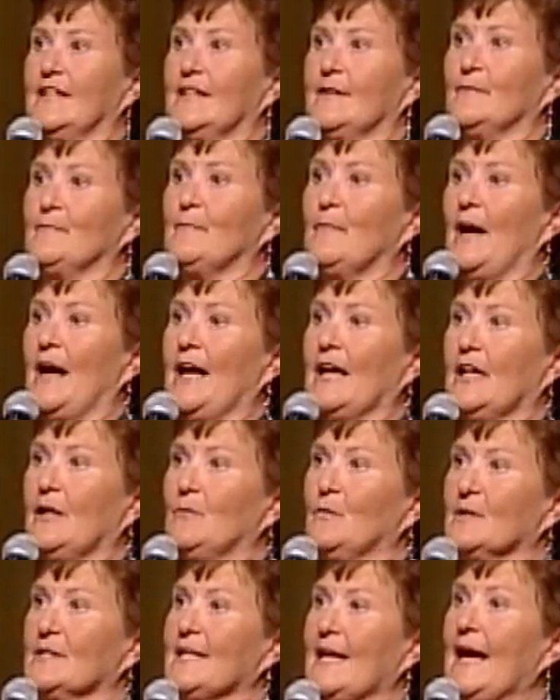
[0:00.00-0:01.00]
um, I
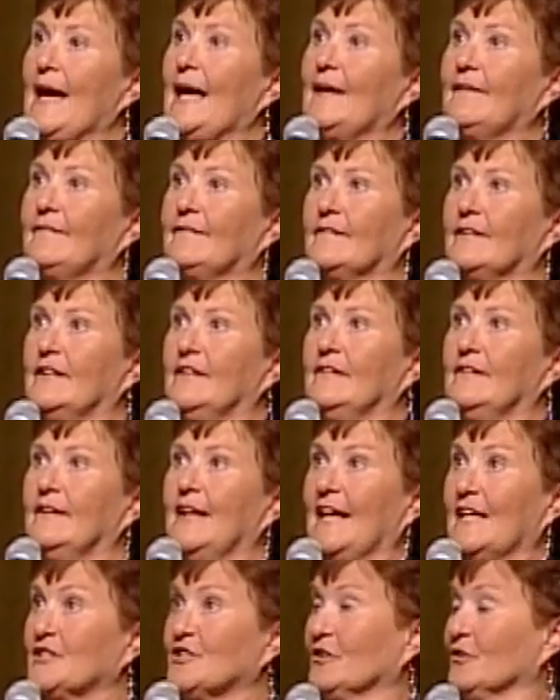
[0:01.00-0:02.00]
was at the
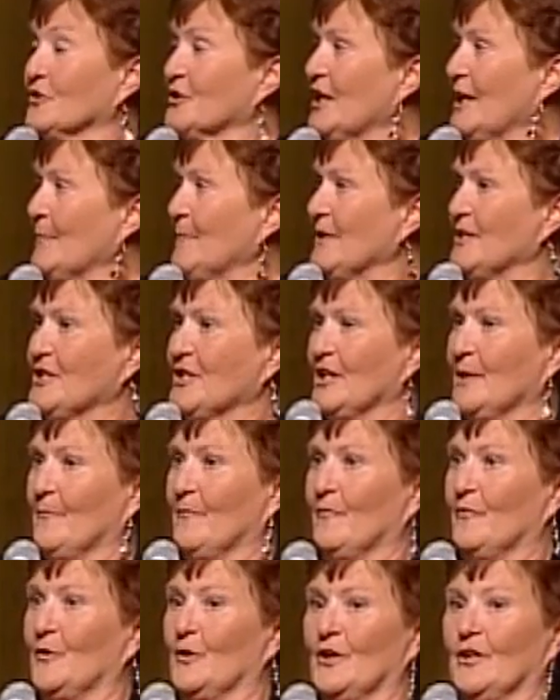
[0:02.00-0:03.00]
national championship
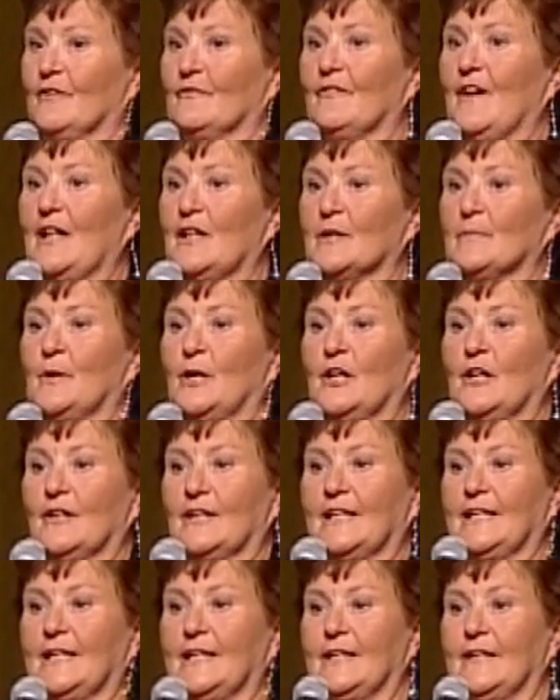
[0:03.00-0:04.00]
for volleyball
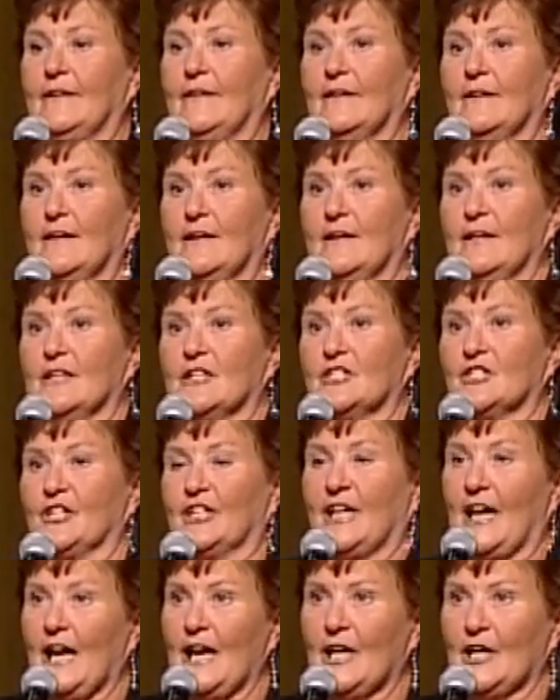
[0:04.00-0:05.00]
in
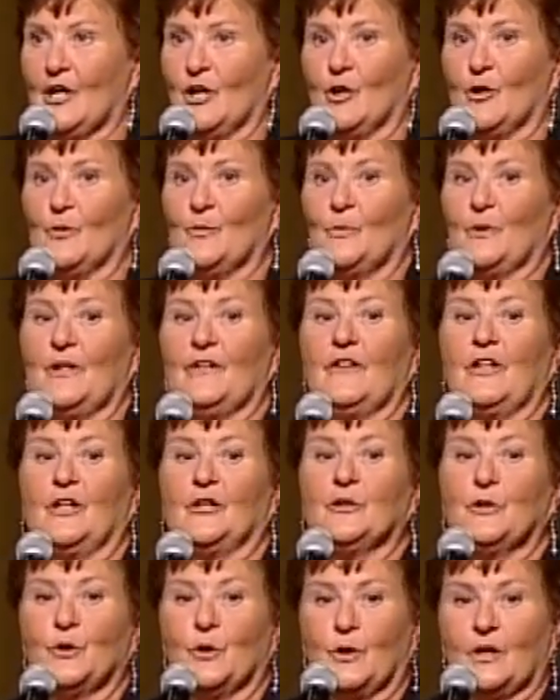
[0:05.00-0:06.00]
Chicago when a
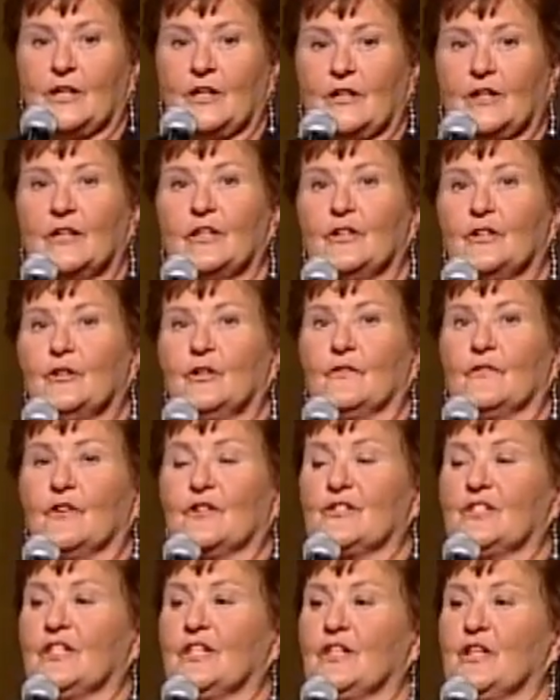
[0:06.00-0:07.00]
New York
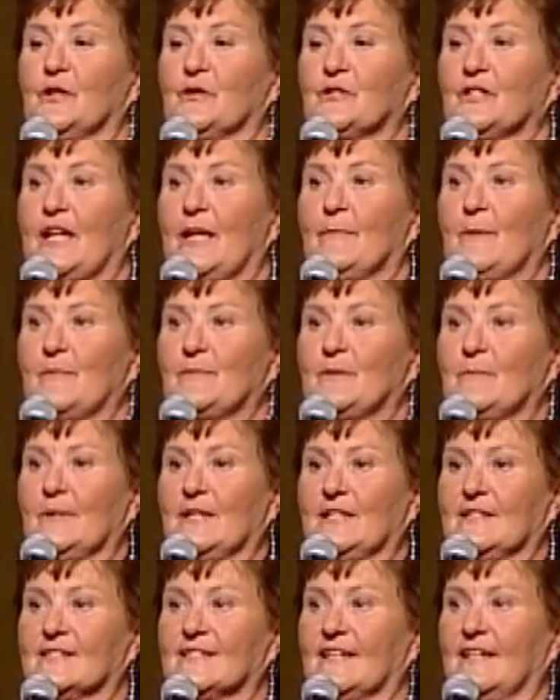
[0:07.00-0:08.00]
University coach came up to
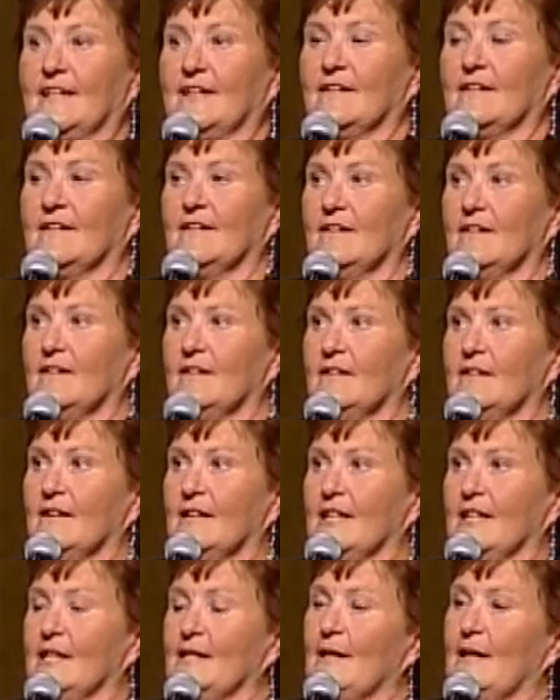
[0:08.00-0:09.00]
me and said,
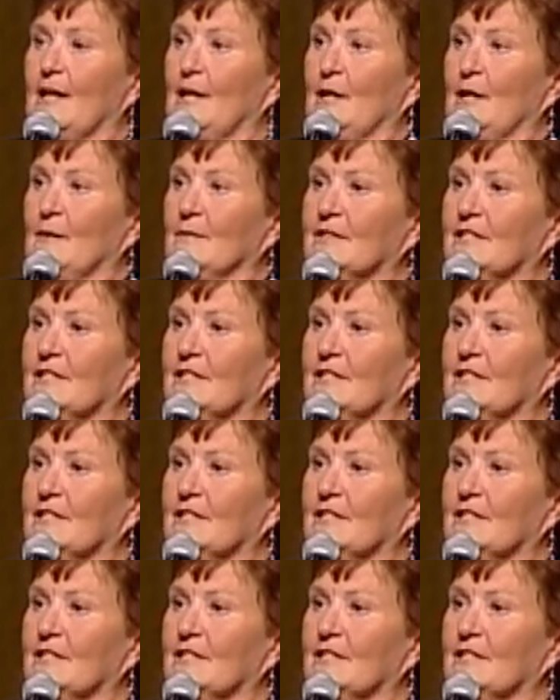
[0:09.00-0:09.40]
uh,